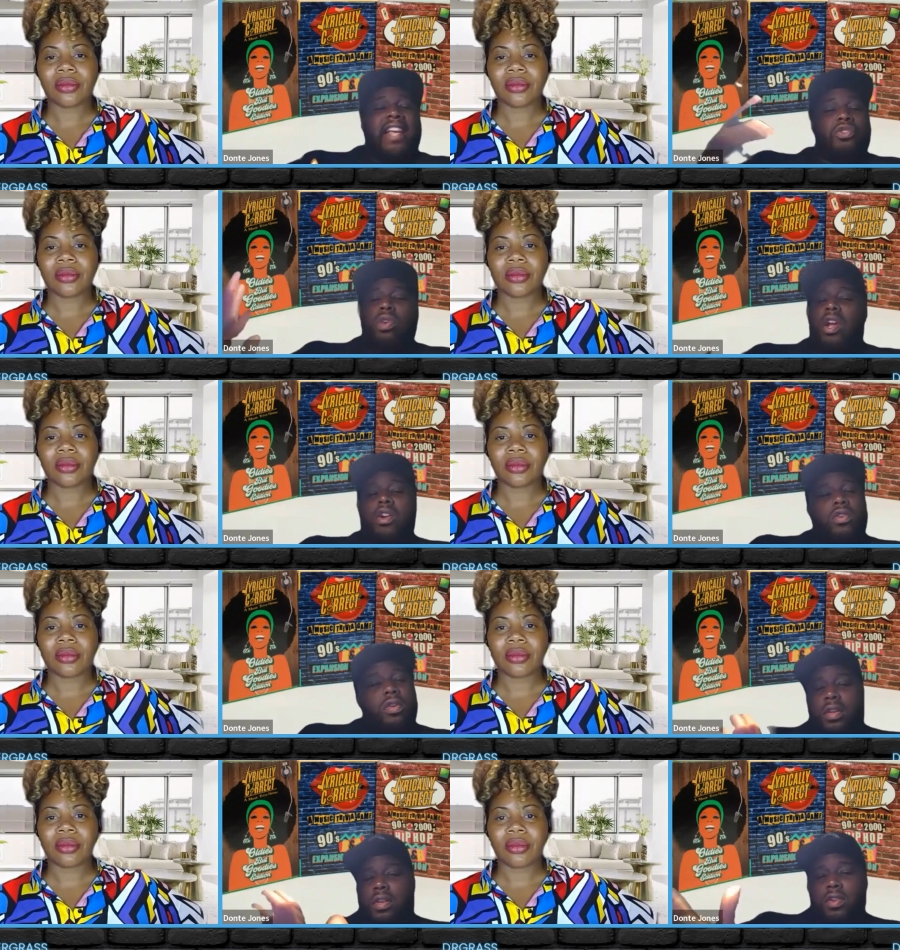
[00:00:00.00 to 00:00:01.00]
Speaker 1: you learn,
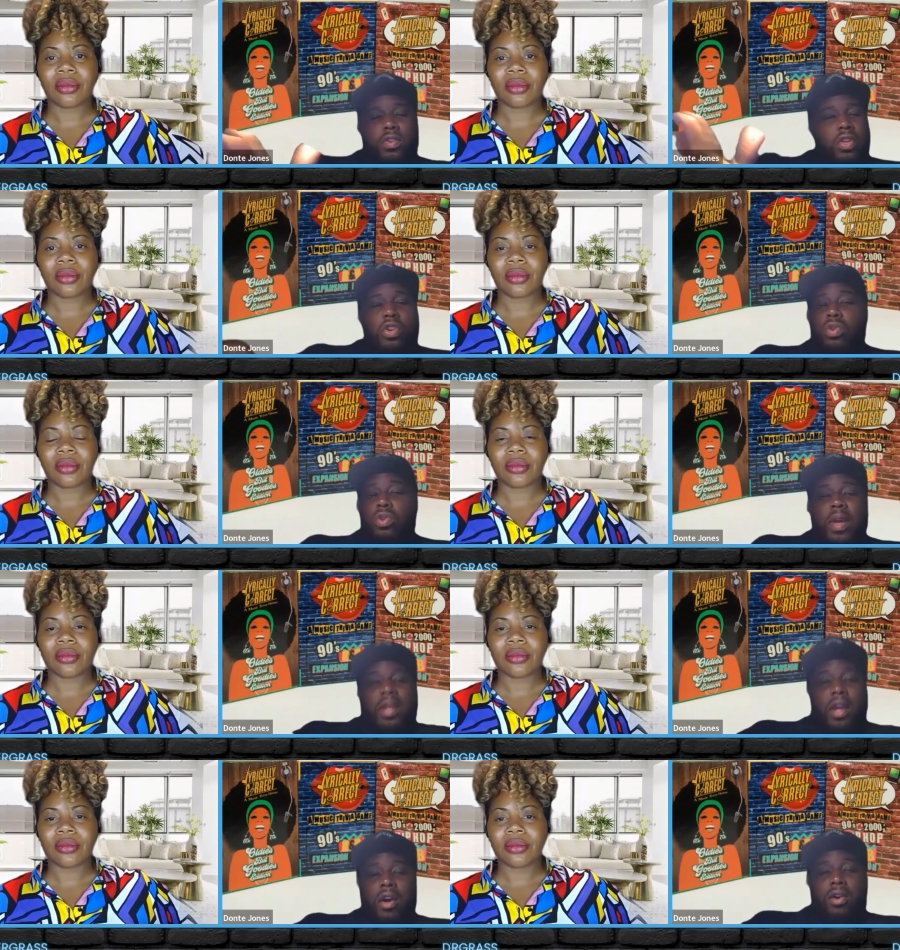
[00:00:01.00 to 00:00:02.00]
you'll know where to
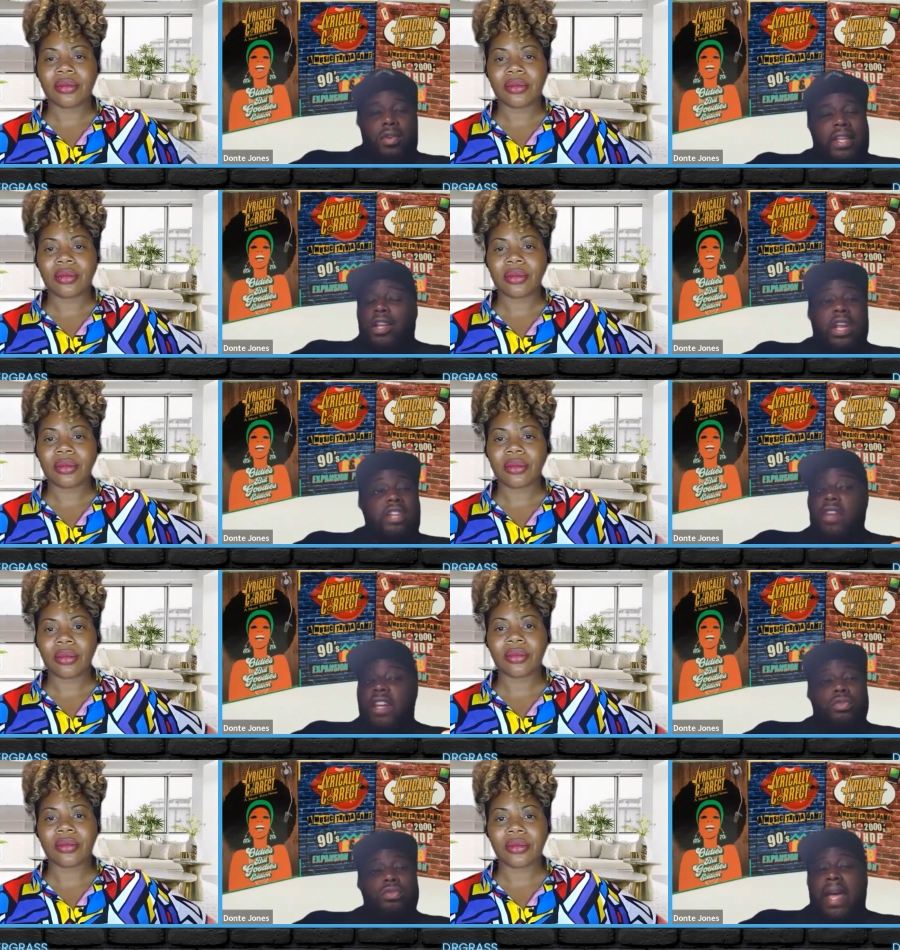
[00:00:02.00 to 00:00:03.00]
go. It's really two
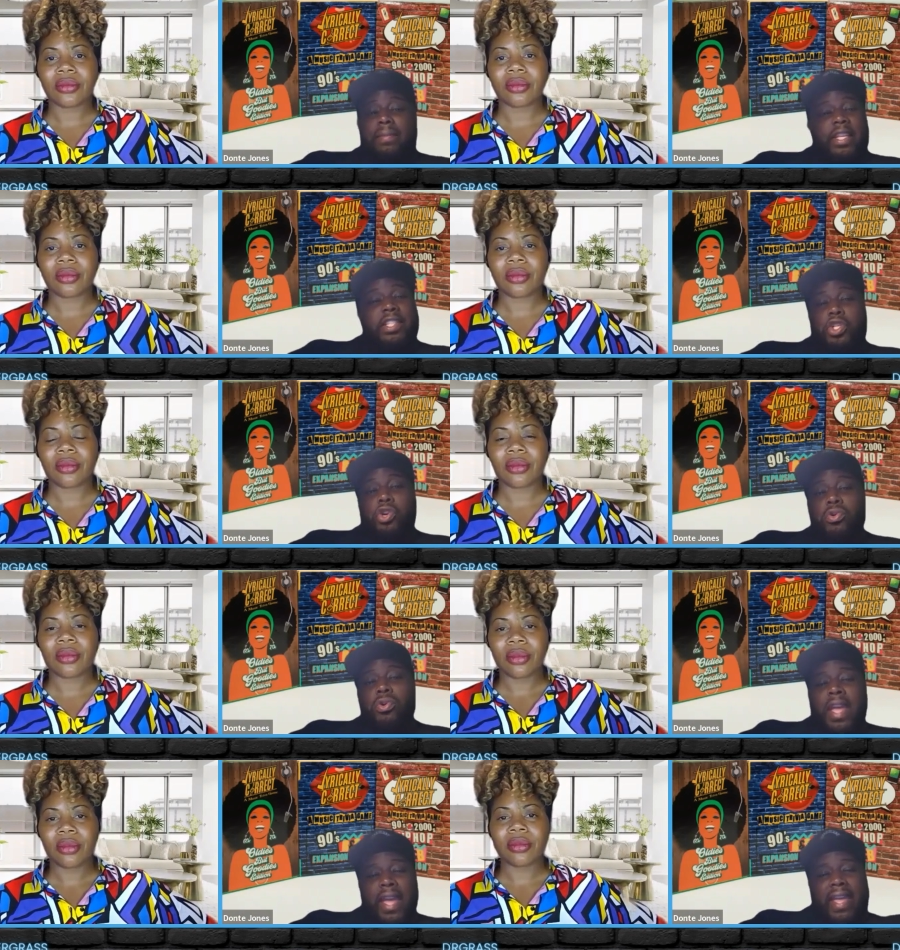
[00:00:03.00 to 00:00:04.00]
steps. It's do
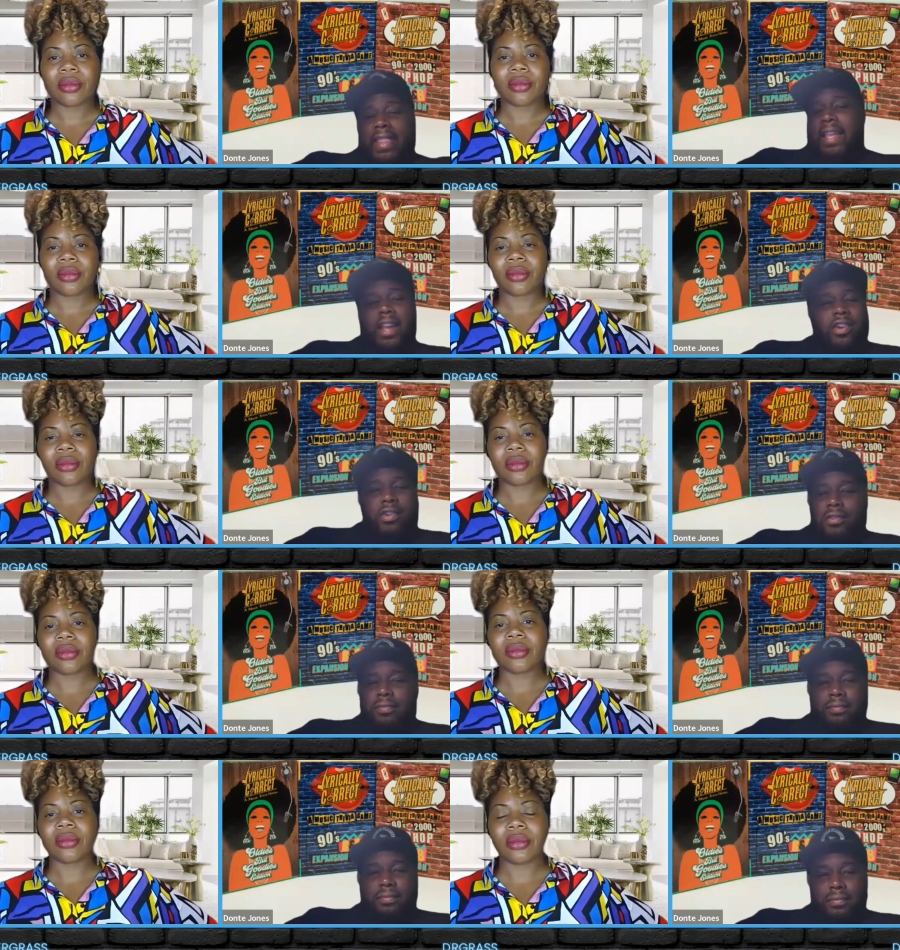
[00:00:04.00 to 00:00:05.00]
and then learn.
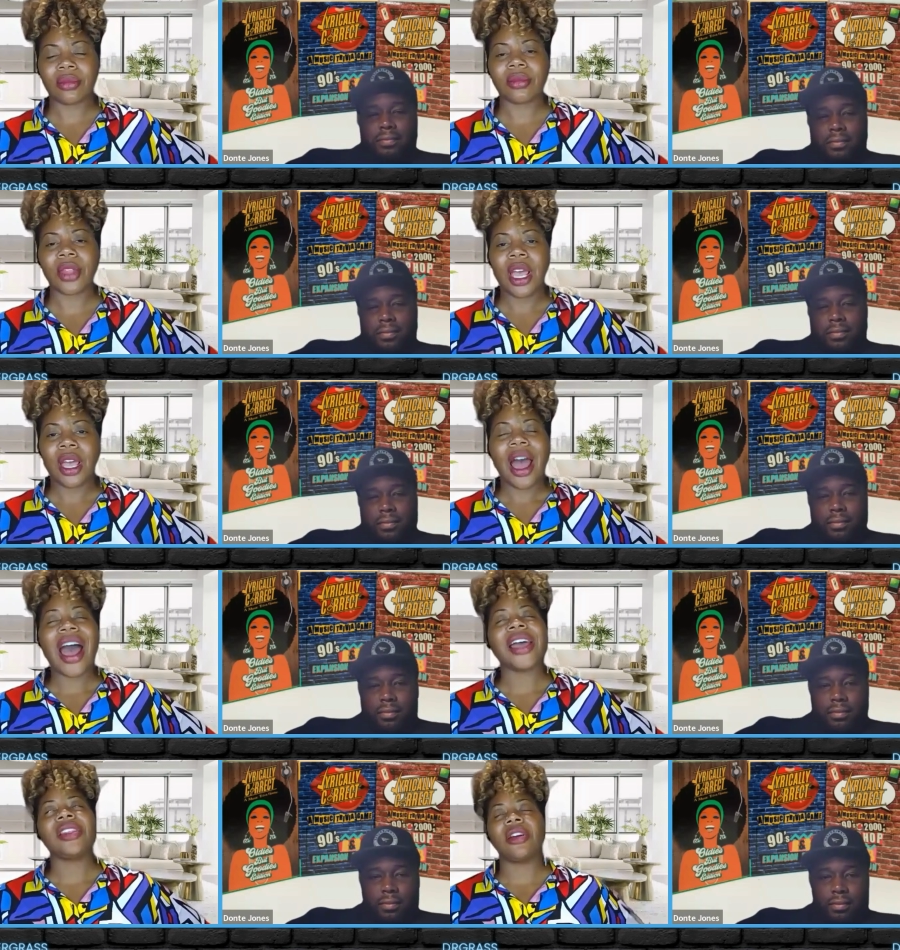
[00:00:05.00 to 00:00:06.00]
Speaker 2: I
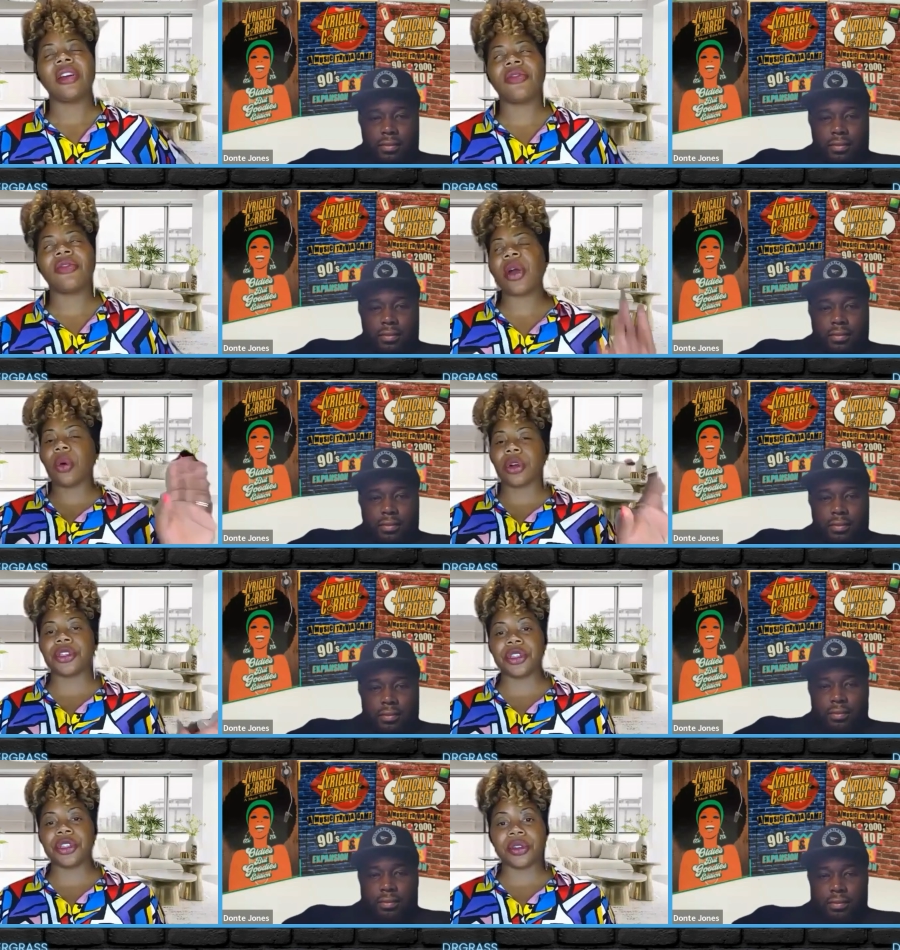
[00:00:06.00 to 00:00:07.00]
love that order
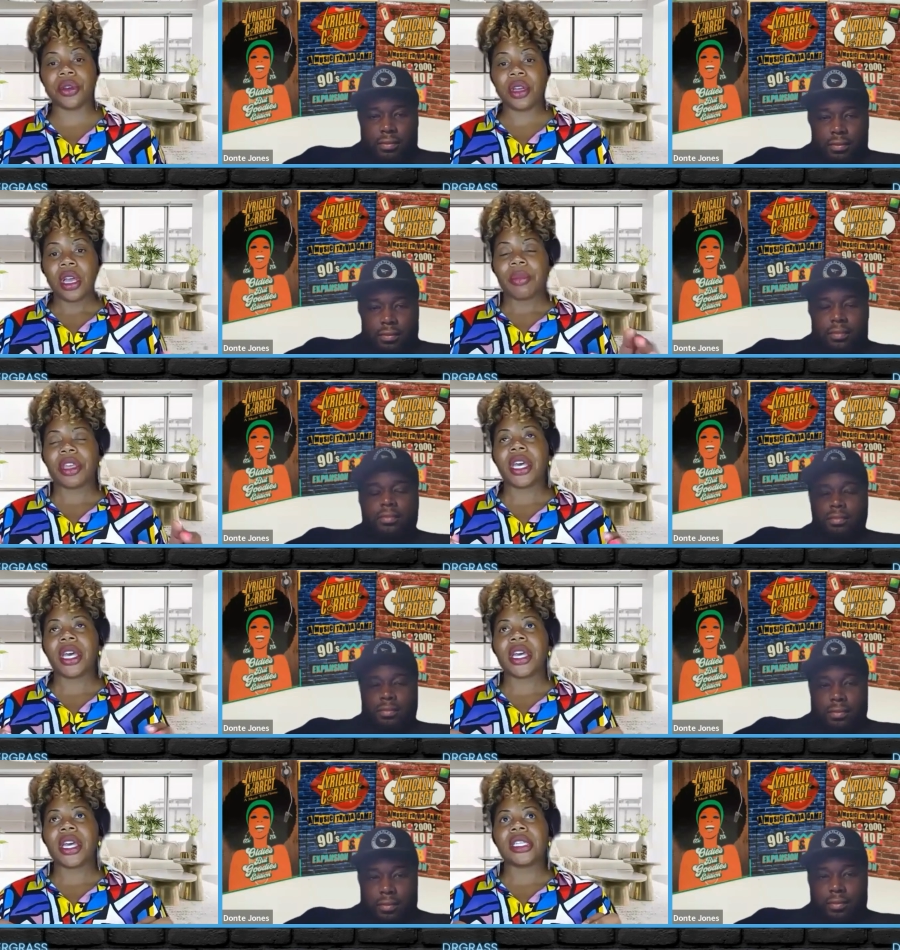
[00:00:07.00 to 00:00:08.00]
too,
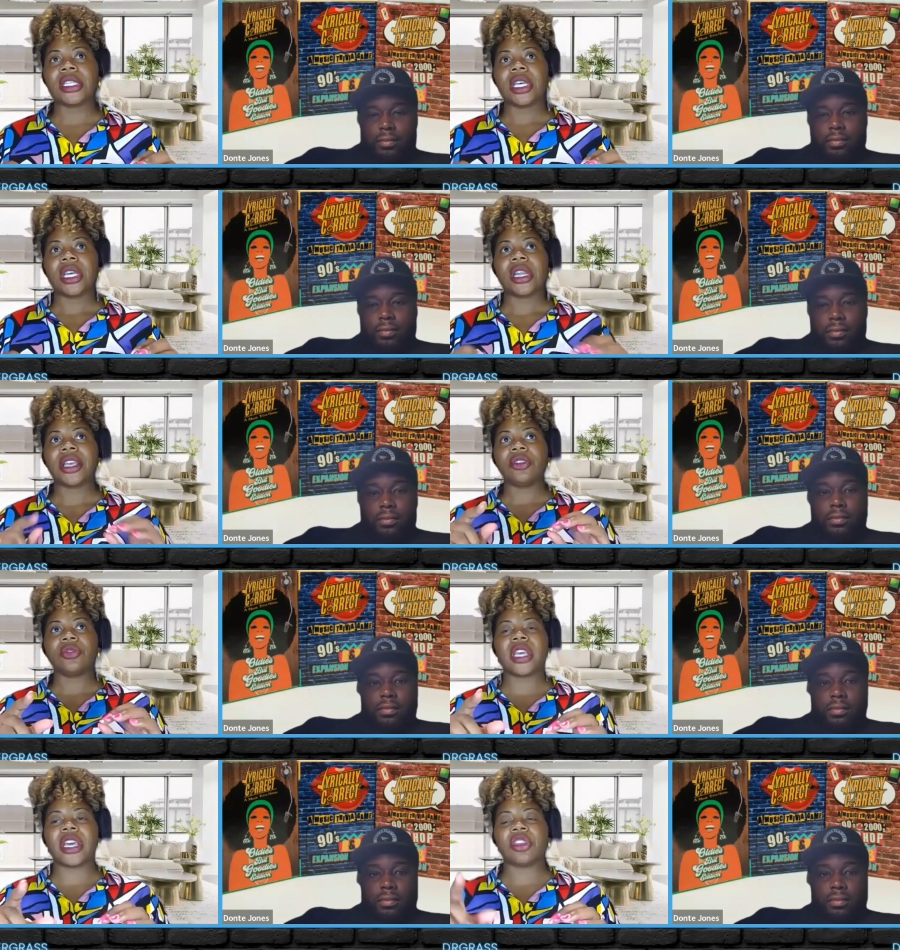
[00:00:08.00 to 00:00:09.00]
because like you
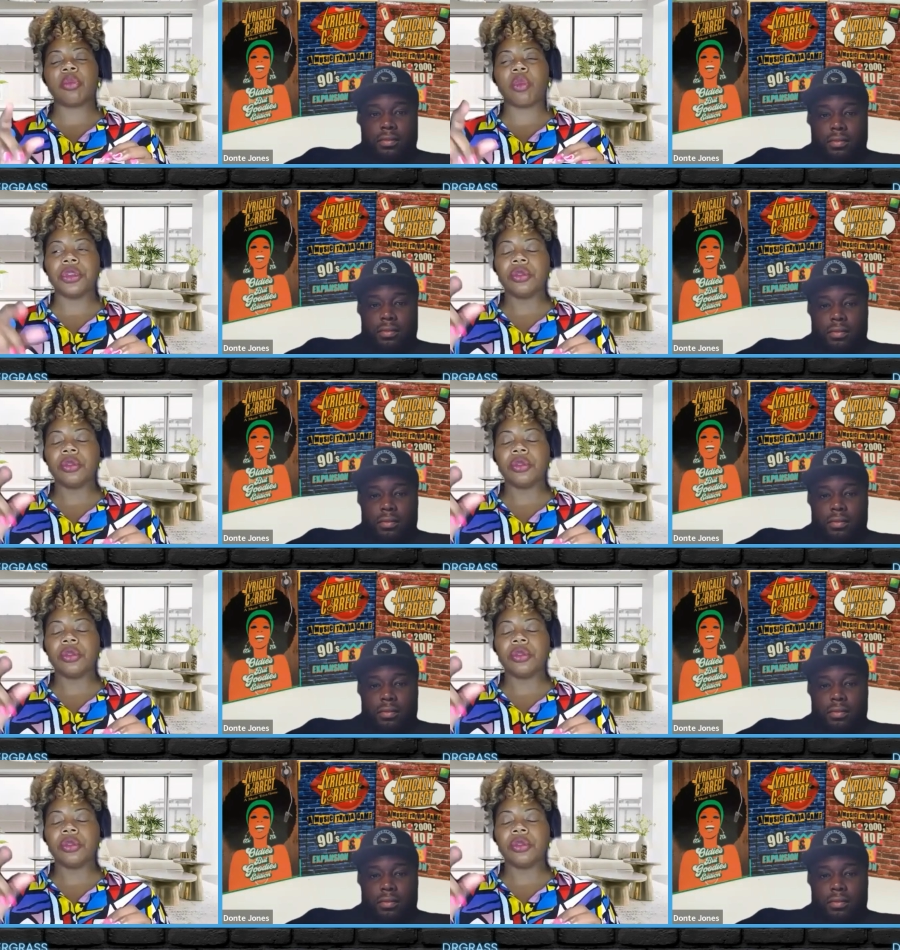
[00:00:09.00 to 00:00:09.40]
said, the more you